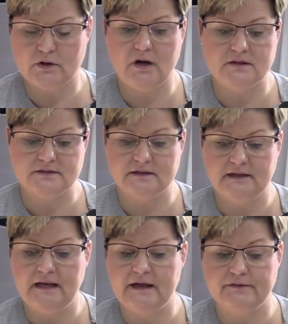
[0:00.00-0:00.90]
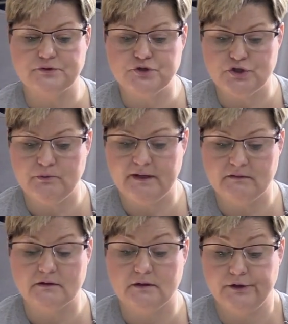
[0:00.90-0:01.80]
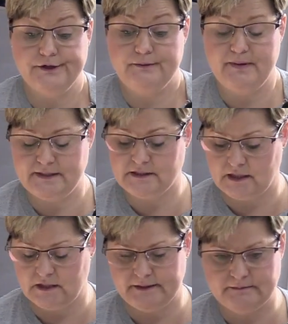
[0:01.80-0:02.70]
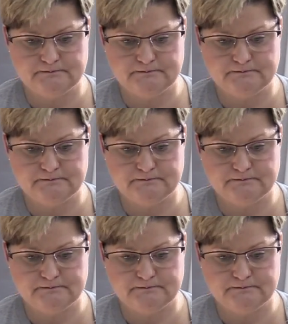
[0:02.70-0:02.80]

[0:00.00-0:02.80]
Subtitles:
constantly like they're chewing their cud, basically.